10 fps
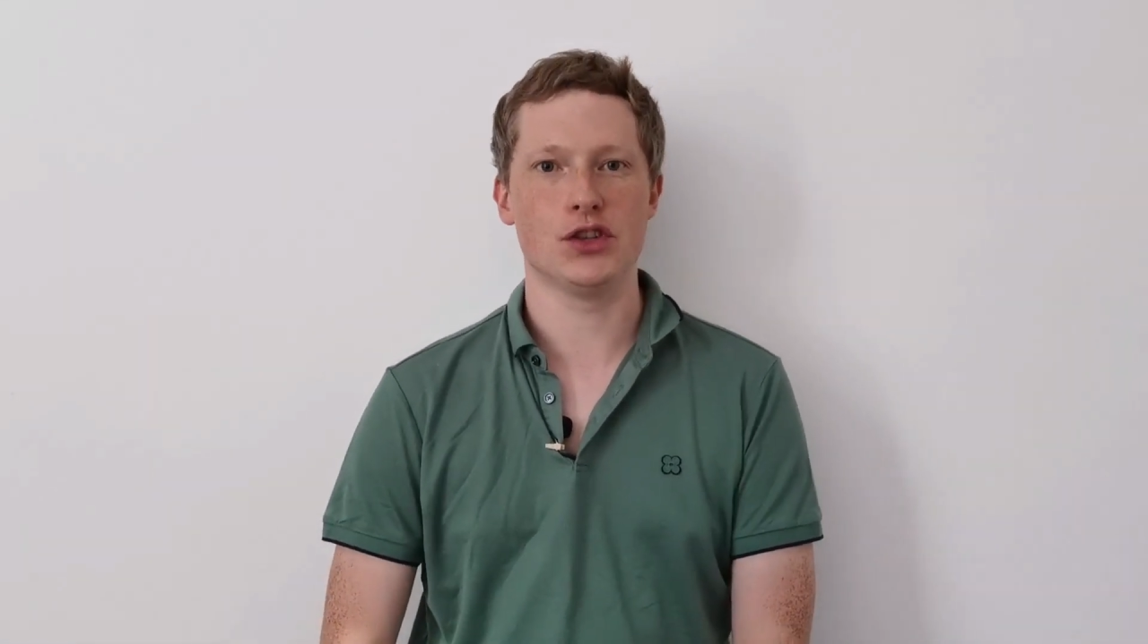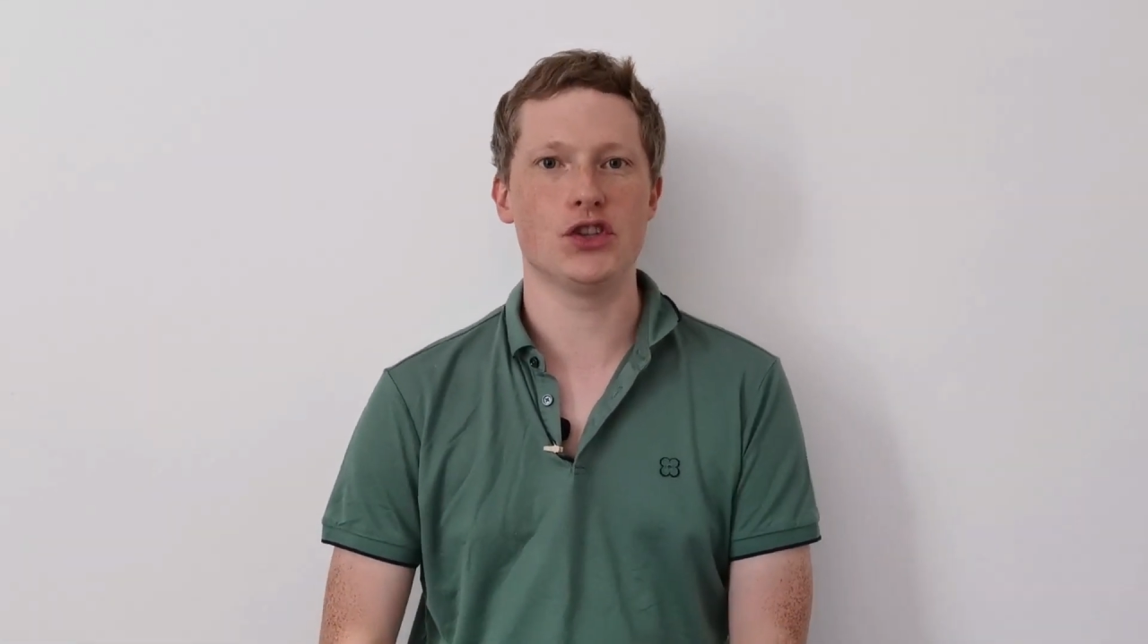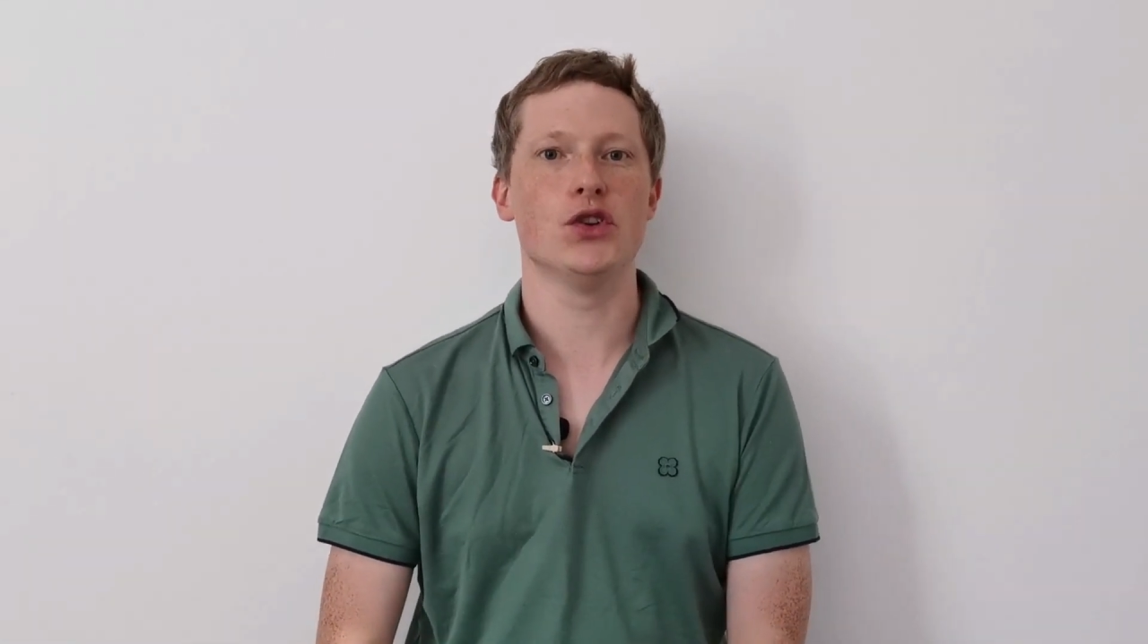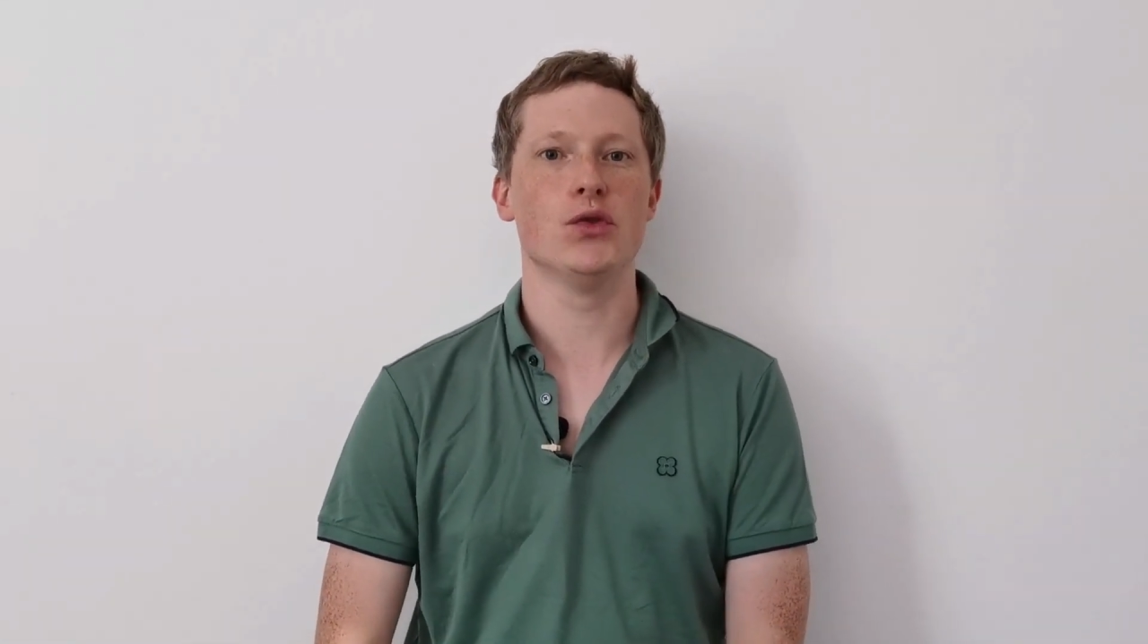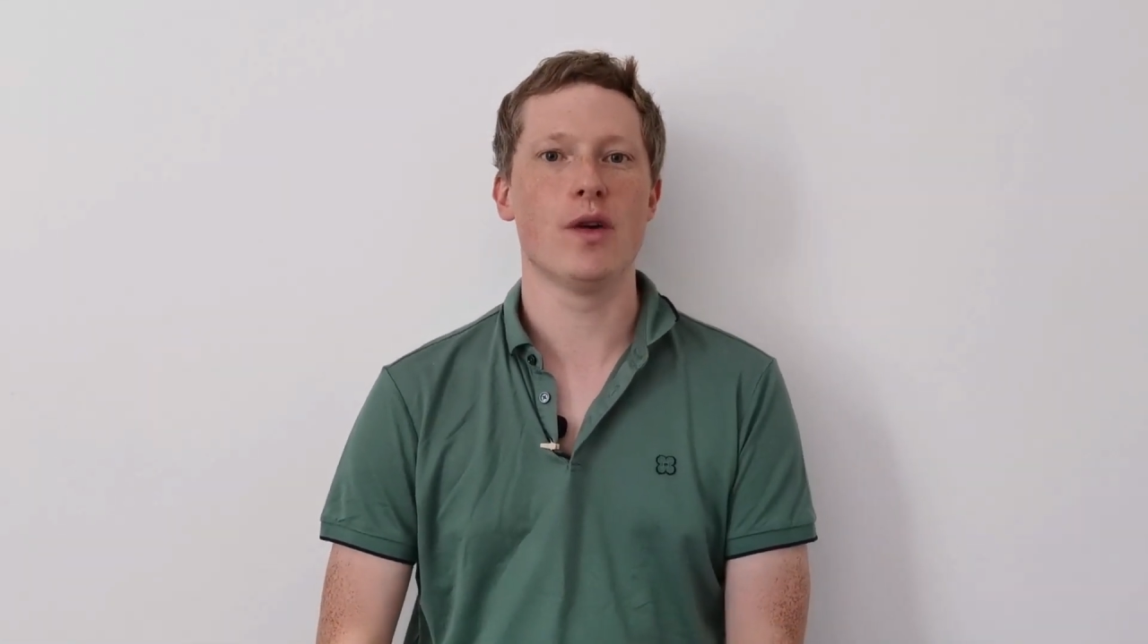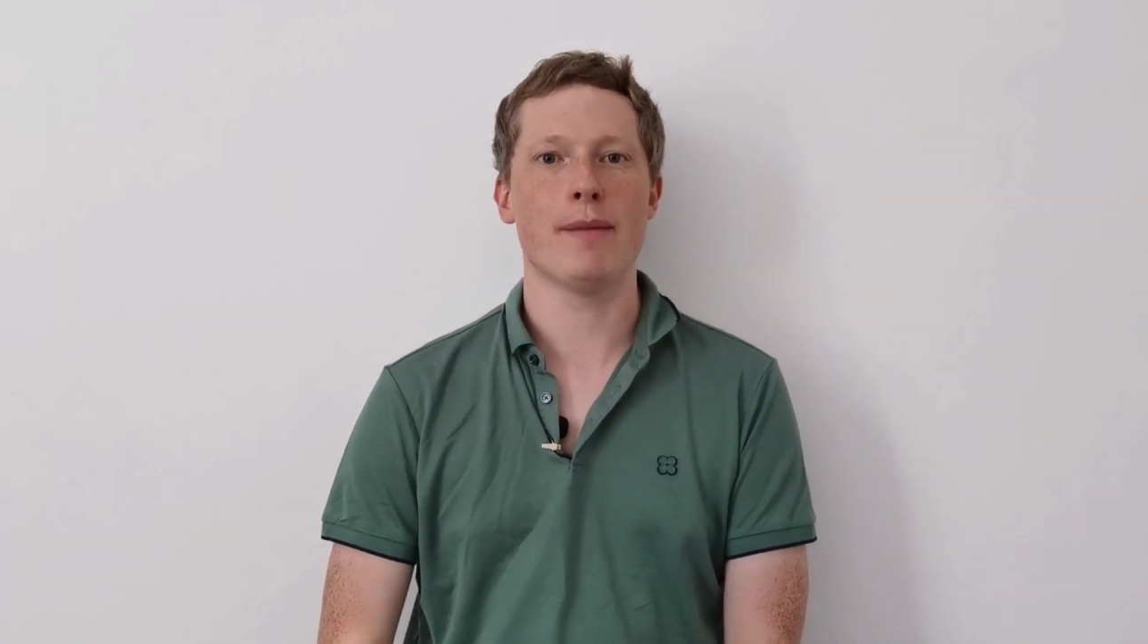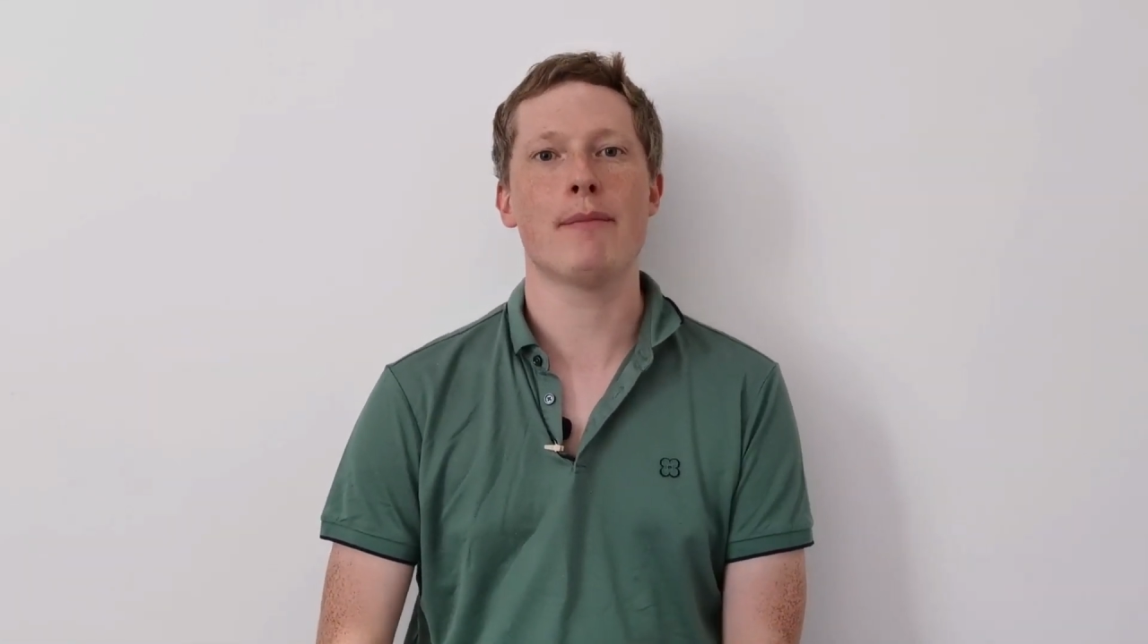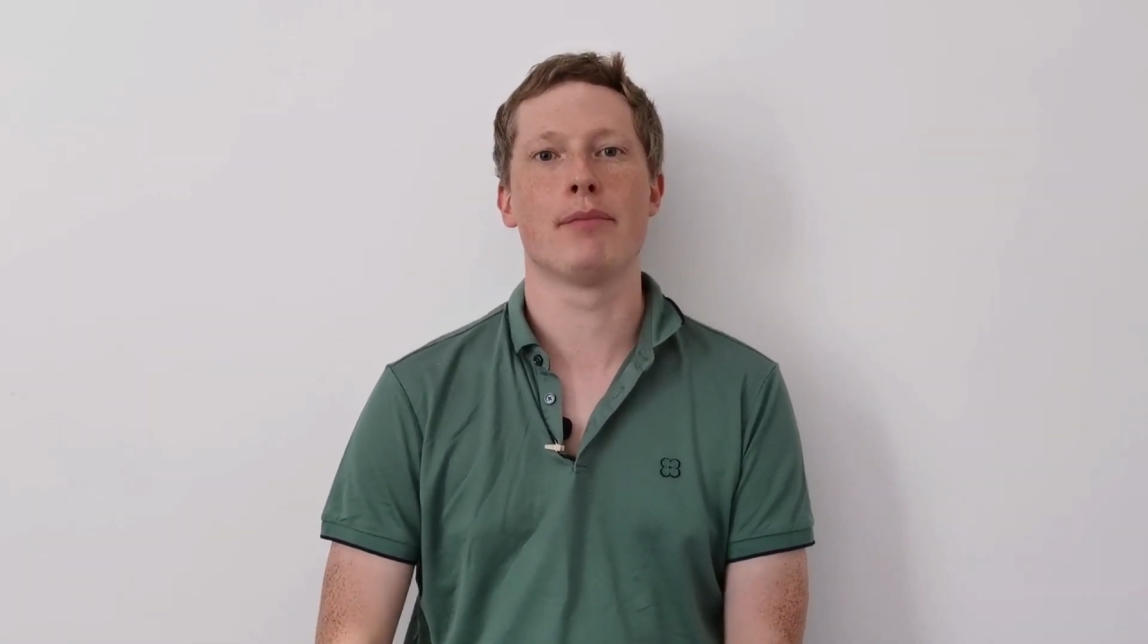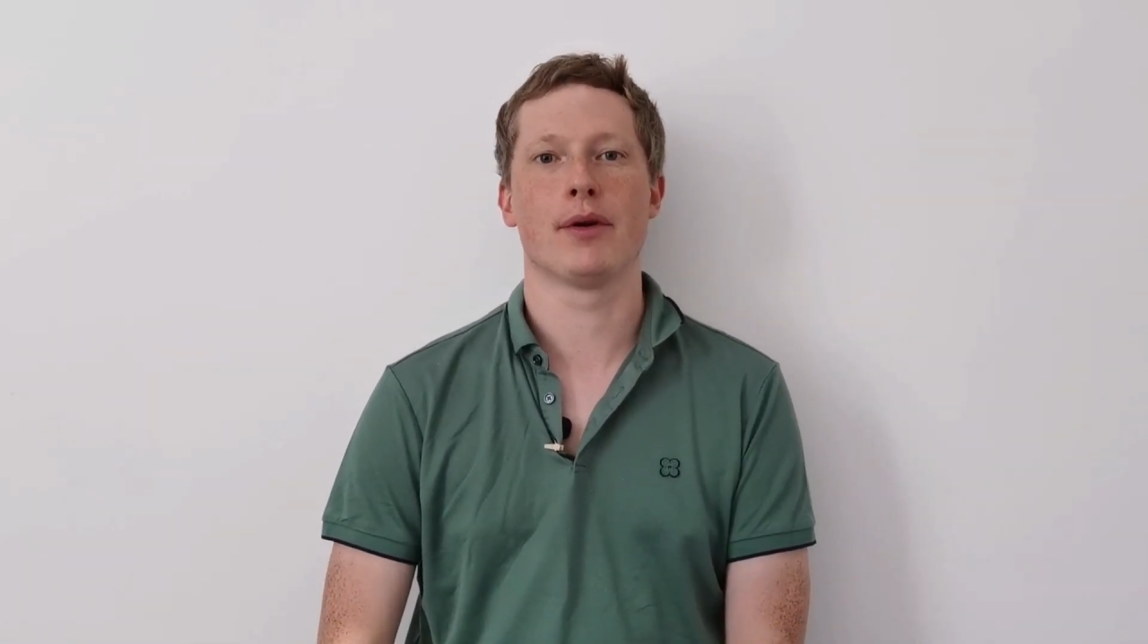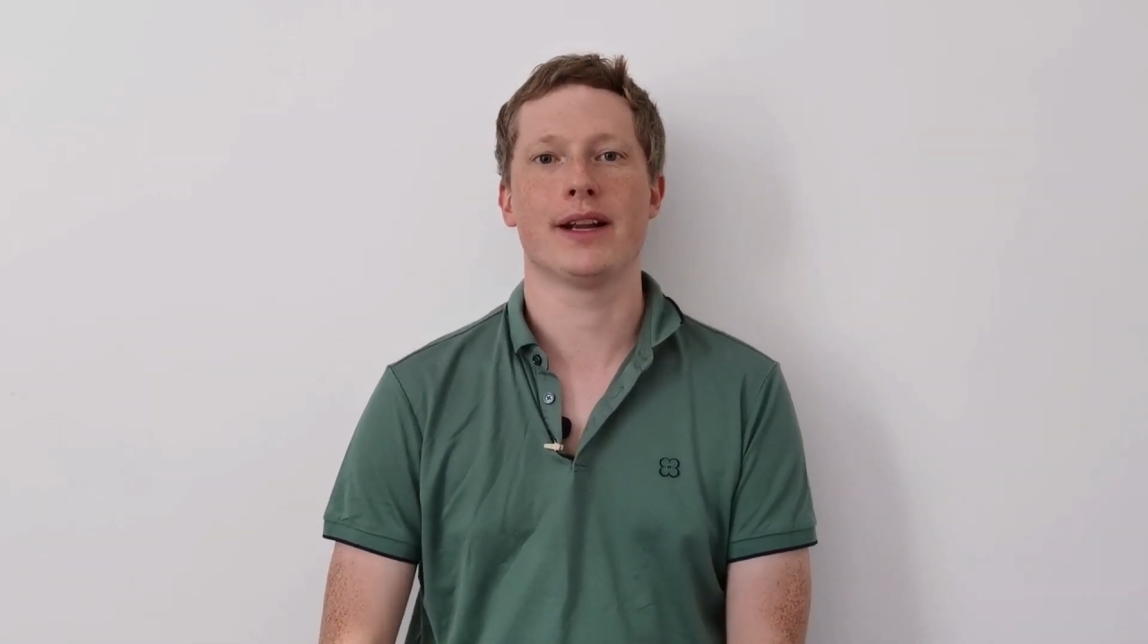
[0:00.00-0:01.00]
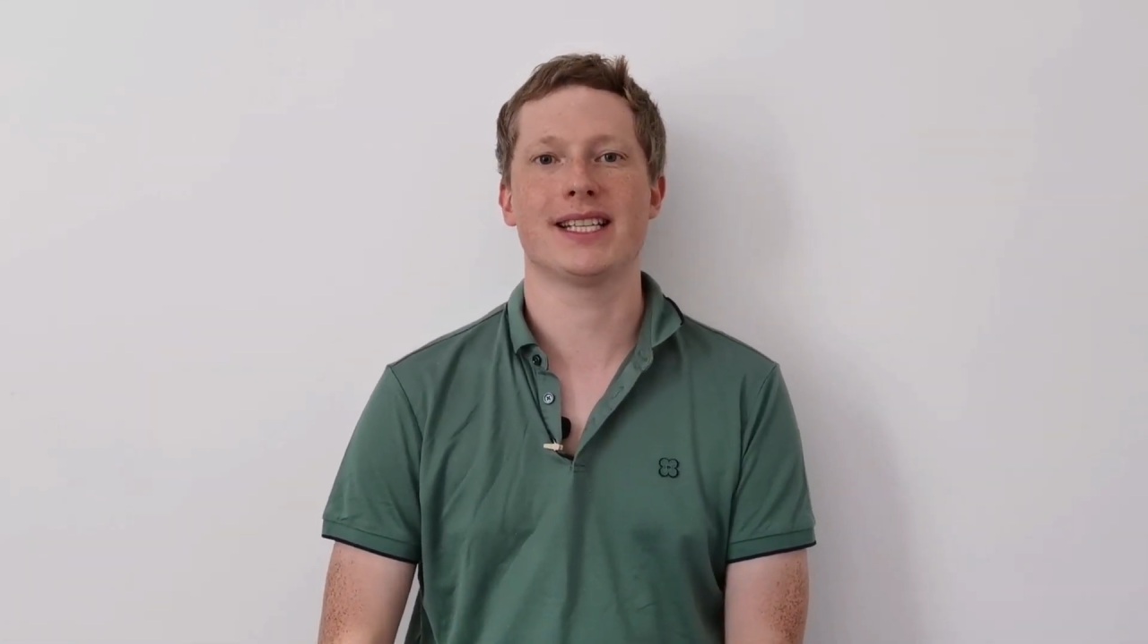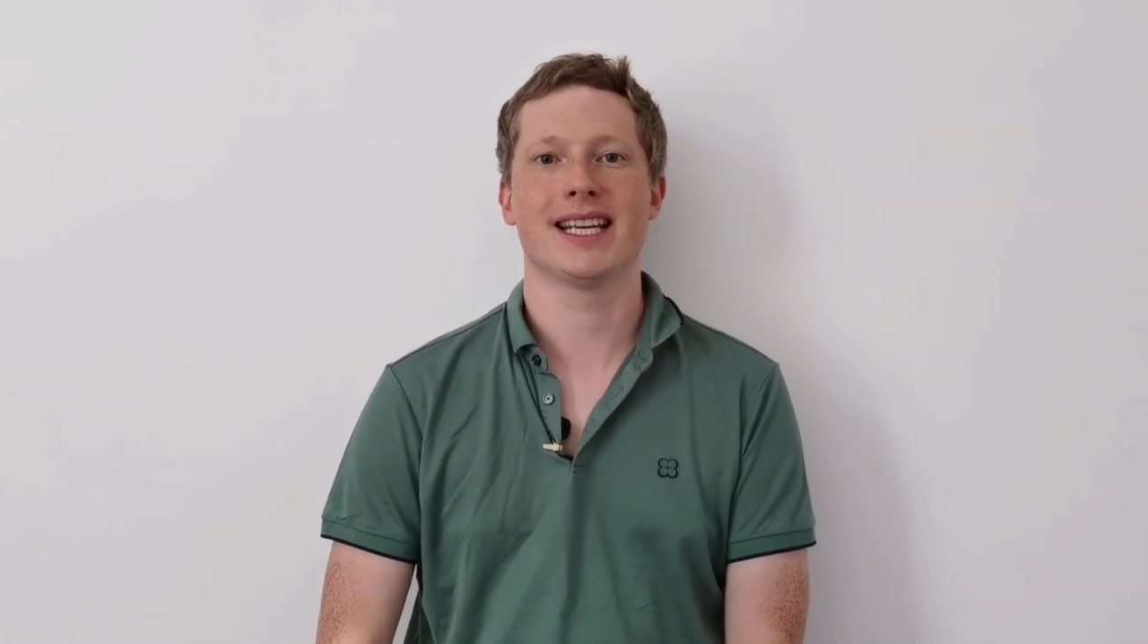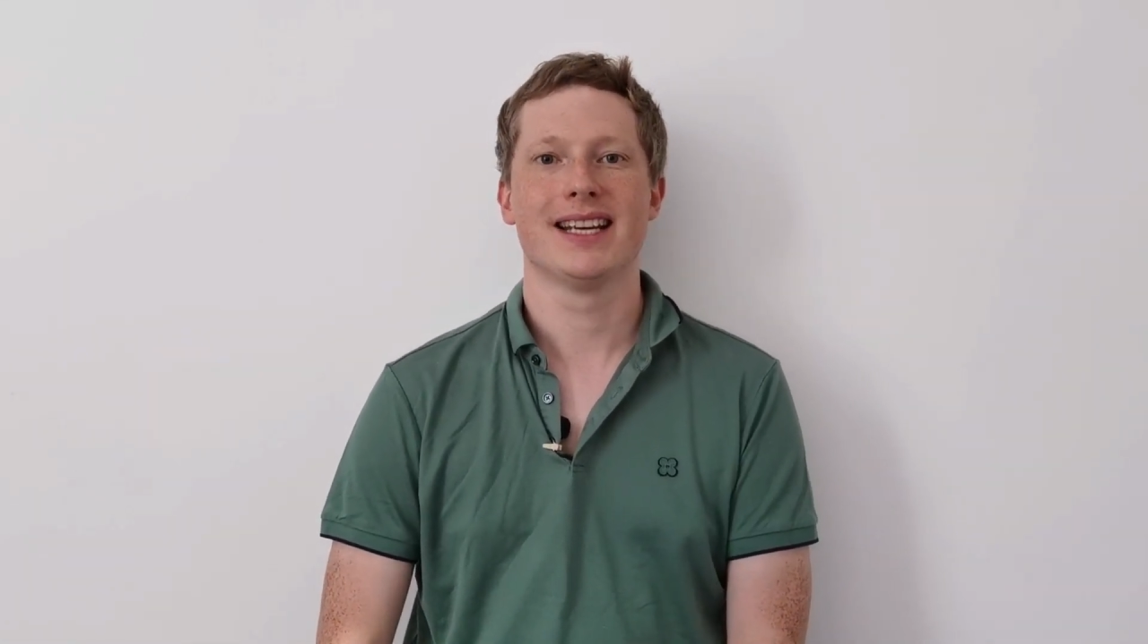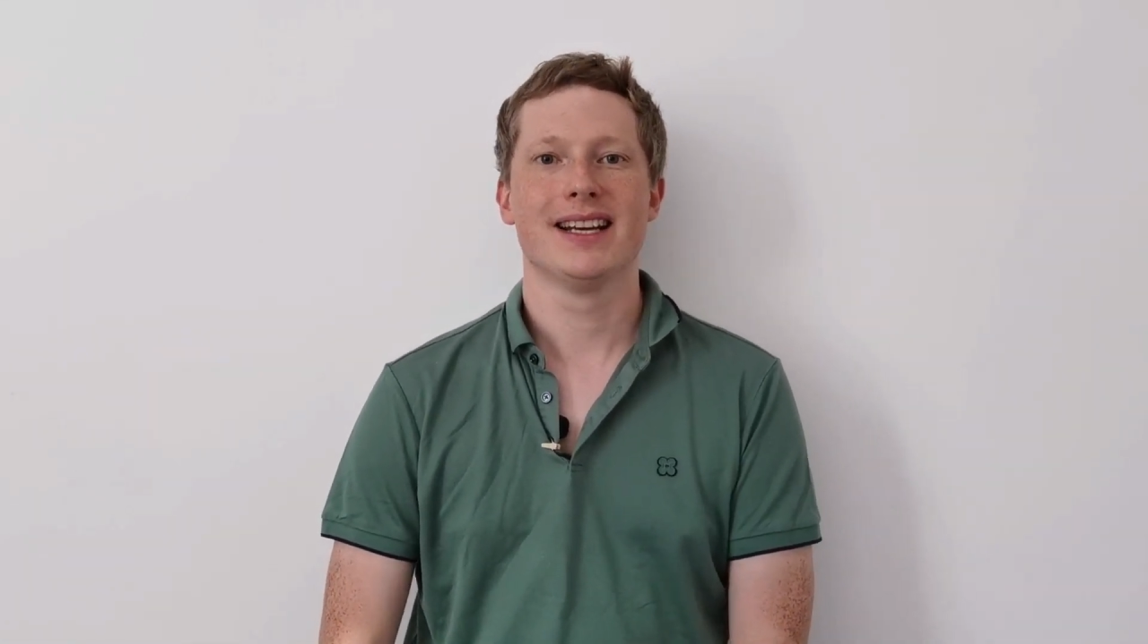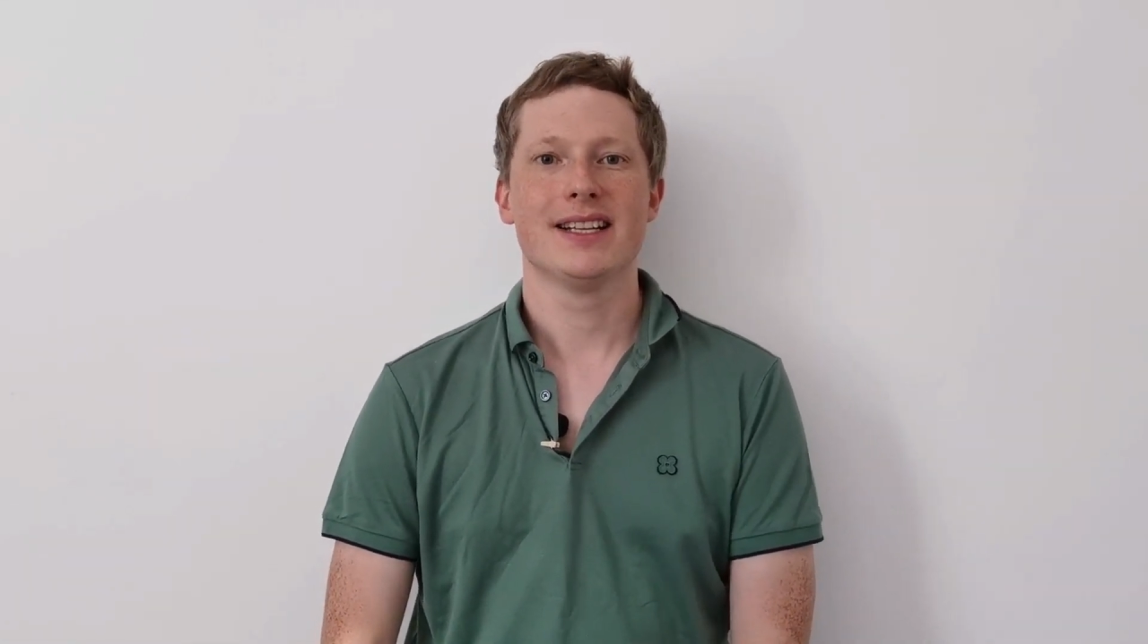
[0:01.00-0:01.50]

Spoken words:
to remember it.